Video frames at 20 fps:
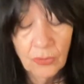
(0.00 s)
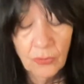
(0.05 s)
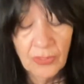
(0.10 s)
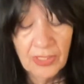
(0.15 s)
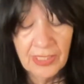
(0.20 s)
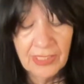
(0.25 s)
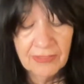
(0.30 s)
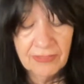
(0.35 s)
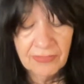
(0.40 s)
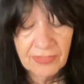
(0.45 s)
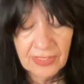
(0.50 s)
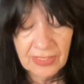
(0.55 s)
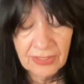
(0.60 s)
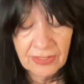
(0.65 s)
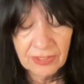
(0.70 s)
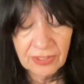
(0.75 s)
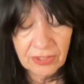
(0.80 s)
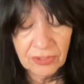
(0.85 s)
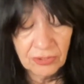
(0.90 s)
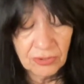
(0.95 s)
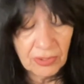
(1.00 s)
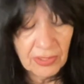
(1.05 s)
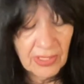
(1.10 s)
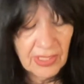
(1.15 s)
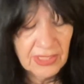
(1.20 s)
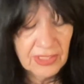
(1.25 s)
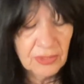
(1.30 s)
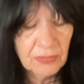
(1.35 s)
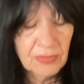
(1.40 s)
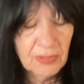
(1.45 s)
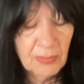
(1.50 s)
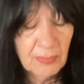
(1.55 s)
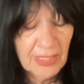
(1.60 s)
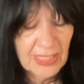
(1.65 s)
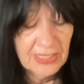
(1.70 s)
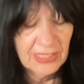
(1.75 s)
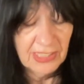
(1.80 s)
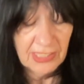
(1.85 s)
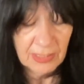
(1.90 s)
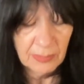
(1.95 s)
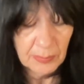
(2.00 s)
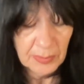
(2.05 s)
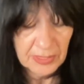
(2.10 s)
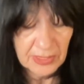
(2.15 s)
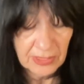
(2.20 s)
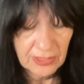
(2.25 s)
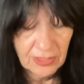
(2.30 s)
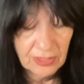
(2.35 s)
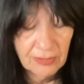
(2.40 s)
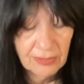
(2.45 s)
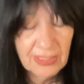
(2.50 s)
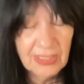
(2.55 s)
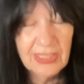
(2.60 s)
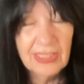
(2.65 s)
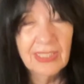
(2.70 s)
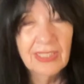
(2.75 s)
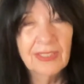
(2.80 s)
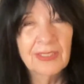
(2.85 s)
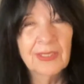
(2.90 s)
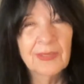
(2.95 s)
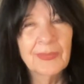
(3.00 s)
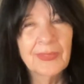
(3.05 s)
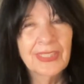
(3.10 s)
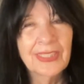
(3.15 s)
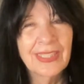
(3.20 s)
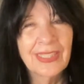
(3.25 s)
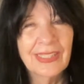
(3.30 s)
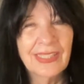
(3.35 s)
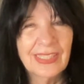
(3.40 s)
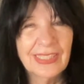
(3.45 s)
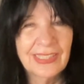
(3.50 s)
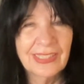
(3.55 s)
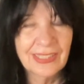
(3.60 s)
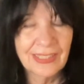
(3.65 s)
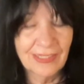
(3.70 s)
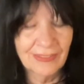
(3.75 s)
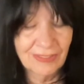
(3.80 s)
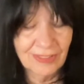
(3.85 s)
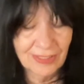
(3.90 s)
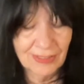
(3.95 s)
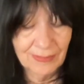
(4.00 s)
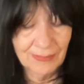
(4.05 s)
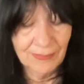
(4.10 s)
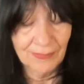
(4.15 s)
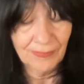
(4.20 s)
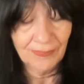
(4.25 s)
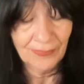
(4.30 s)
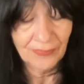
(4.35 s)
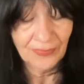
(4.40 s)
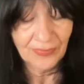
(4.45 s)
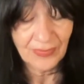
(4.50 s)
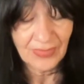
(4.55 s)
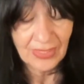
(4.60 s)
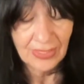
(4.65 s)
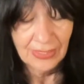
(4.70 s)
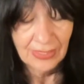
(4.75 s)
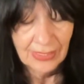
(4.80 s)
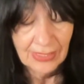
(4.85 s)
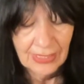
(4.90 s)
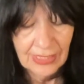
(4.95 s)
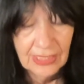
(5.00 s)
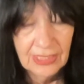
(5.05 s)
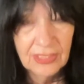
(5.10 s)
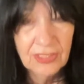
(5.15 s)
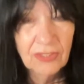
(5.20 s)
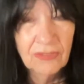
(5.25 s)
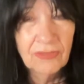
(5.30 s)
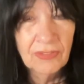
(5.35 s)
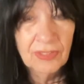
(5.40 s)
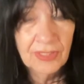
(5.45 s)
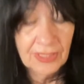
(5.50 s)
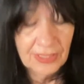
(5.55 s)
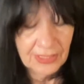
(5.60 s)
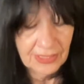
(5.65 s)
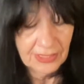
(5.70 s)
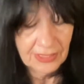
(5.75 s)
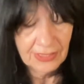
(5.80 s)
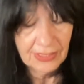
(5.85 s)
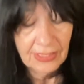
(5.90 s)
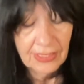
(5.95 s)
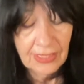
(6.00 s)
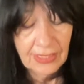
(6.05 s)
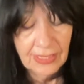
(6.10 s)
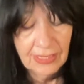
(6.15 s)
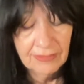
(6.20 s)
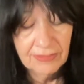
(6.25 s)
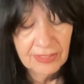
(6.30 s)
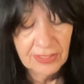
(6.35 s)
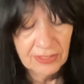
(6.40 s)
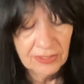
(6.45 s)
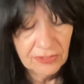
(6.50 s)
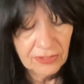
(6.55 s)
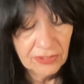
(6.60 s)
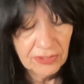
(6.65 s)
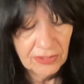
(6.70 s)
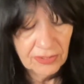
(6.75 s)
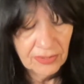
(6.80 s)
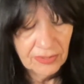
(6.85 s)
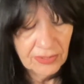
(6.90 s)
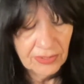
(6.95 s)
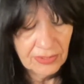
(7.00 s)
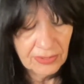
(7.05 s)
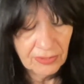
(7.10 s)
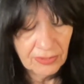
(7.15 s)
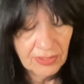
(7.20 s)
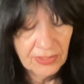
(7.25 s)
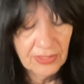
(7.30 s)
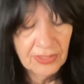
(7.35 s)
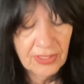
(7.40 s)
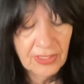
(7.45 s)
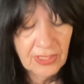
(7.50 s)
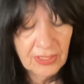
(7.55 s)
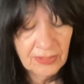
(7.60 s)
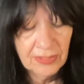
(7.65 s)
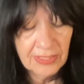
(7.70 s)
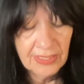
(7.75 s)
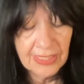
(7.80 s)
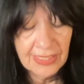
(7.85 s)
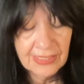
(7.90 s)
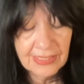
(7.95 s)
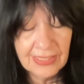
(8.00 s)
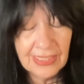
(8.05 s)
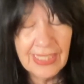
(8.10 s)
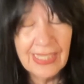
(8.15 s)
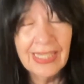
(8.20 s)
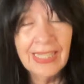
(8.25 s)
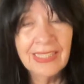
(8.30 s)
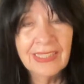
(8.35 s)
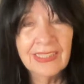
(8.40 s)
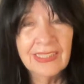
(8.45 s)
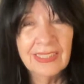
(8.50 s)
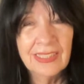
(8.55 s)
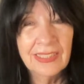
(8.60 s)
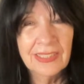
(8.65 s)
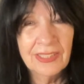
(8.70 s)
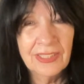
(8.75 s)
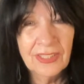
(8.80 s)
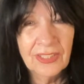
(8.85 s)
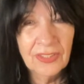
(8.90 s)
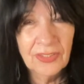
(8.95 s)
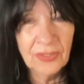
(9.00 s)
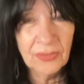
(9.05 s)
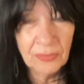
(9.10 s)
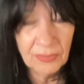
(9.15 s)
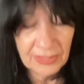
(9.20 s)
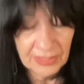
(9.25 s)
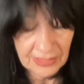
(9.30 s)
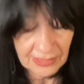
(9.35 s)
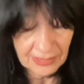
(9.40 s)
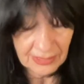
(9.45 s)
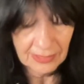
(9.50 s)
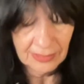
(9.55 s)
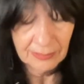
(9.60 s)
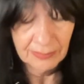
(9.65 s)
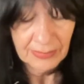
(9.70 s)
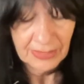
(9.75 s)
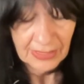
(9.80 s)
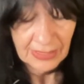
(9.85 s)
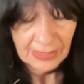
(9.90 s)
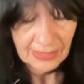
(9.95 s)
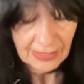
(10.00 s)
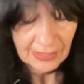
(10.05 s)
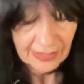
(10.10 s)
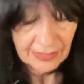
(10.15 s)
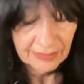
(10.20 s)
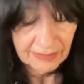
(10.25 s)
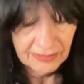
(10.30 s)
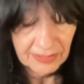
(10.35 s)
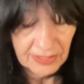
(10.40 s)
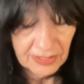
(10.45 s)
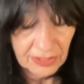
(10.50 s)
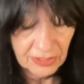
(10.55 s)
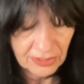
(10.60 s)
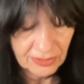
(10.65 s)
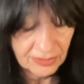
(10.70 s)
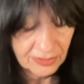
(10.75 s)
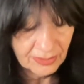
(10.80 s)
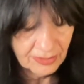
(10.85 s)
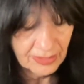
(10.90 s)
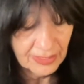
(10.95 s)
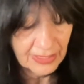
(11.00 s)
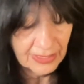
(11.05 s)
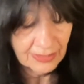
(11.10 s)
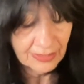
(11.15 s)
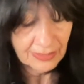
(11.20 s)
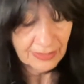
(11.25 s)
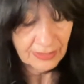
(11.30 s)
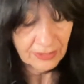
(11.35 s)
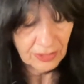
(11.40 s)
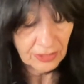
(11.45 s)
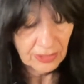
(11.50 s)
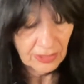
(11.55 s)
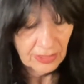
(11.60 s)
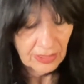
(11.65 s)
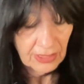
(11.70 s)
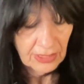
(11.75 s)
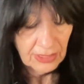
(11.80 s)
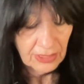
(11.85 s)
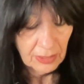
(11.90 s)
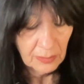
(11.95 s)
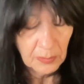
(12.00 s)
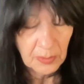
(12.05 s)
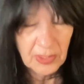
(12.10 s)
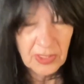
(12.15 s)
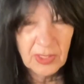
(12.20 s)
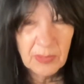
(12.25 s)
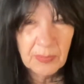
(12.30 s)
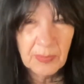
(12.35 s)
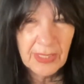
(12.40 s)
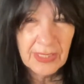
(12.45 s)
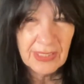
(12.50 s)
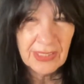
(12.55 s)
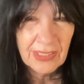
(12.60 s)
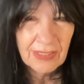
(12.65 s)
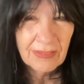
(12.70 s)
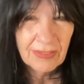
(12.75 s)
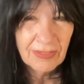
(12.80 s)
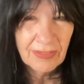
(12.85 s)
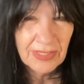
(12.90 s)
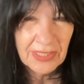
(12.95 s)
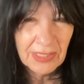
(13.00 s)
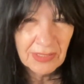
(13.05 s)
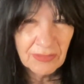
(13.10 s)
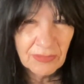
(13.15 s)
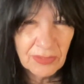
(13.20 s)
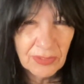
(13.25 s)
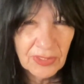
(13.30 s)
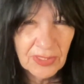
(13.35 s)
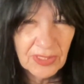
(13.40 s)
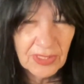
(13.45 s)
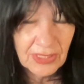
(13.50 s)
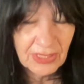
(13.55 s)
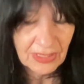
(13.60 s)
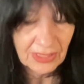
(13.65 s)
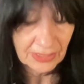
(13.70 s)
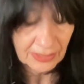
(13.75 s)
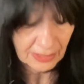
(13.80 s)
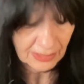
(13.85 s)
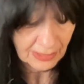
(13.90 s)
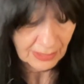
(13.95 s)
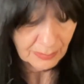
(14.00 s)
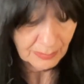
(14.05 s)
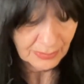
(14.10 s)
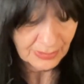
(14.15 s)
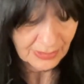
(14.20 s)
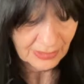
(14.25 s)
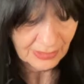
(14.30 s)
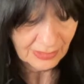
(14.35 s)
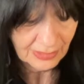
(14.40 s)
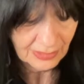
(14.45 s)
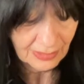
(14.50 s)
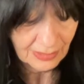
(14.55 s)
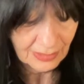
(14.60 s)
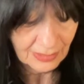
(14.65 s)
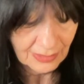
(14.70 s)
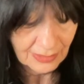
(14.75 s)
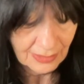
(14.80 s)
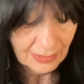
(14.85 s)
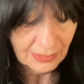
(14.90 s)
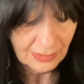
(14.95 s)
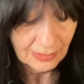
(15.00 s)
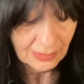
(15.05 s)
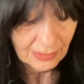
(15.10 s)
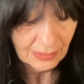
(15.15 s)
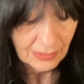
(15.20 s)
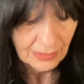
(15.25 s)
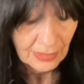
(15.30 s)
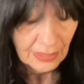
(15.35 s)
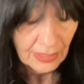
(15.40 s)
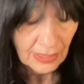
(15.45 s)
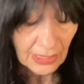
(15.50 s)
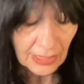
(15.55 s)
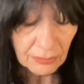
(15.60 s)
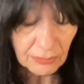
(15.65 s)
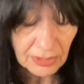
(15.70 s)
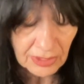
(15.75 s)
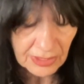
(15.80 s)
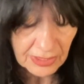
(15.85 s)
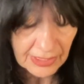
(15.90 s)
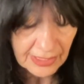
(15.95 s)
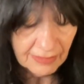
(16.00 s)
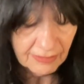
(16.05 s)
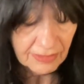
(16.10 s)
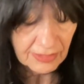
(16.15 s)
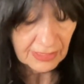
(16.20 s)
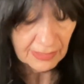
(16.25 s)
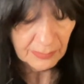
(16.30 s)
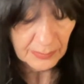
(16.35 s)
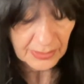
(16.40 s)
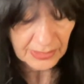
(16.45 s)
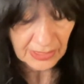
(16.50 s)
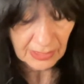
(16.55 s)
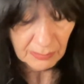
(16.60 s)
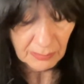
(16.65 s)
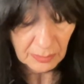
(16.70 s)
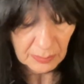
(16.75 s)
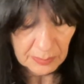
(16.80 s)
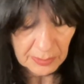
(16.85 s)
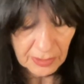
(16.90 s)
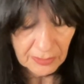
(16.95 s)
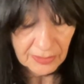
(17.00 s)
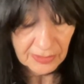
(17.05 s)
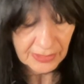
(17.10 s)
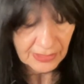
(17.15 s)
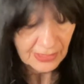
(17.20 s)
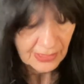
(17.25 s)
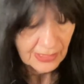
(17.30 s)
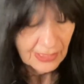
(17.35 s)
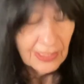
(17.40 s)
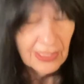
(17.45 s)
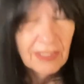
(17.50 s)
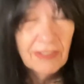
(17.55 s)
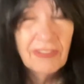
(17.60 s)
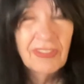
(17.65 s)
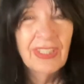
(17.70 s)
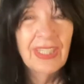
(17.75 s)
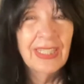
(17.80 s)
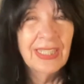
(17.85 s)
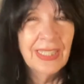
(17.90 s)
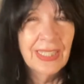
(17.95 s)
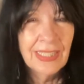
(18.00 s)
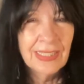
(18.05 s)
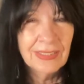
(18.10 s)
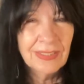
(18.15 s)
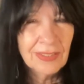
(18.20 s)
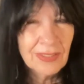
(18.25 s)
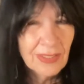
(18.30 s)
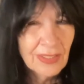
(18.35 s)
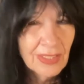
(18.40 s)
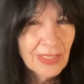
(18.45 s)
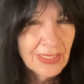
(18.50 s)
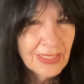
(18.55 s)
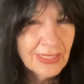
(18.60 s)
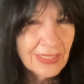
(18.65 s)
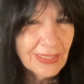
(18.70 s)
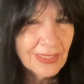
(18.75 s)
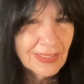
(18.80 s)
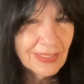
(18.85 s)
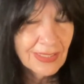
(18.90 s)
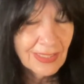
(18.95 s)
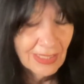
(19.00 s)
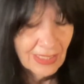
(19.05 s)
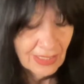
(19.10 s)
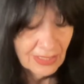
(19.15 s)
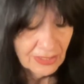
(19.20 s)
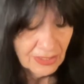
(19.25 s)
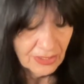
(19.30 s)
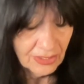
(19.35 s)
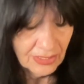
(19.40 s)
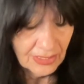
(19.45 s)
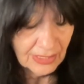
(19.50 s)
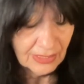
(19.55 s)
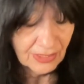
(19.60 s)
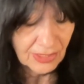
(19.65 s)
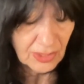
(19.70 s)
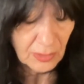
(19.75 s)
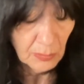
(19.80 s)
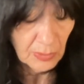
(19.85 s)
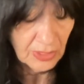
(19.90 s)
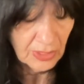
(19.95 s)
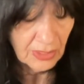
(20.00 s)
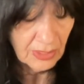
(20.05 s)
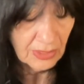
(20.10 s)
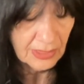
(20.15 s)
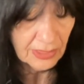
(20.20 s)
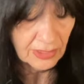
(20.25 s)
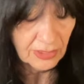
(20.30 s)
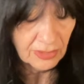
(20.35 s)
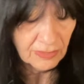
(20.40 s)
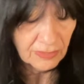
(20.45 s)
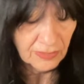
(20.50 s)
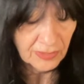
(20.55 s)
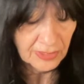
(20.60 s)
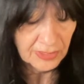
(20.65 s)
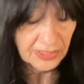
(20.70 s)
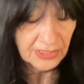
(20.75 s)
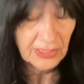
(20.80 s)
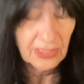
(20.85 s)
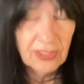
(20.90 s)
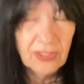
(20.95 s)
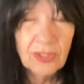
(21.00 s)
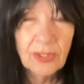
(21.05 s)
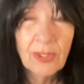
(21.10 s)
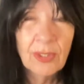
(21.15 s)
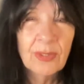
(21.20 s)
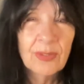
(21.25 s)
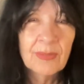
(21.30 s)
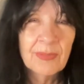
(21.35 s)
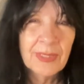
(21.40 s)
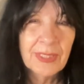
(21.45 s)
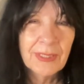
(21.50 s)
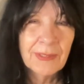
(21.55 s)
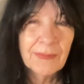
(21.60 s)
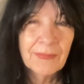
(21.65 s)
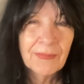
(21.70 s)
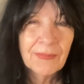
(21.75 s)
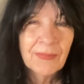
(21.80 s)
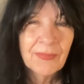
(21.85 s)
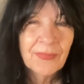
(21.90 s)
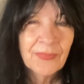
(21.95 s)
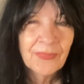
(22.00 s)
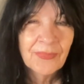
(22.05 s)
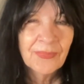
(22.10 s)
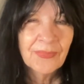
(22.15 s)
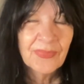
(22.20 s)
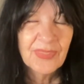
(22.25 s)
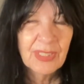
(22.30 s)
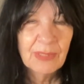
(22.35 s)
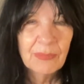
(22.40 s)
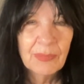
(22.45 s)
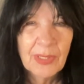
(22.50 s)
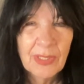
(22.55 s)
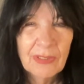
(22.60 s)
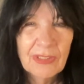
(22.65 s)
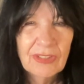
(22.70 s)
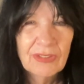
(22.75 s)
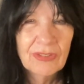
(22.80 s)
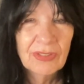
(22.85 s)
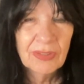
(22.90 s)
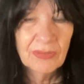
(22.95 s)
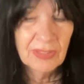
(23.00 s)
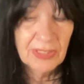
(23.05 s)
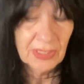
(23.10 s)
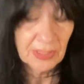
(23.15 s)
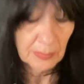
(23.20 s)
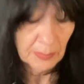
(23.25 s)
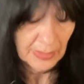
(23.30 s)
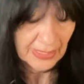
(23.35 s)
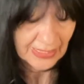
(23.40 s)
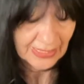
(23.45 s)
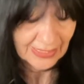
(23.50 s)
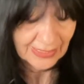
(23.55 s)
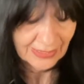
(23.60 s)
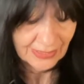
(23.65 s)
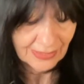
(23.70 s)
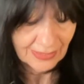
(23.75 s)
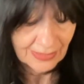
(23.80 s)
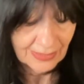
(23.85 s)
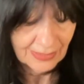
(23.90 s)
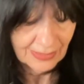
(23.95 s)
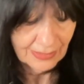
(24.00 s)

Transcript: When I fail to trust what my deepest knowing tells me, then I suffer. The voice of inner truth or the knowing has access to the wisdom of eternal knowledge. The perspective of that voice is timeless. I would never have become a poet if I hadn't listened to that small inner voice that told me that poetry was the path.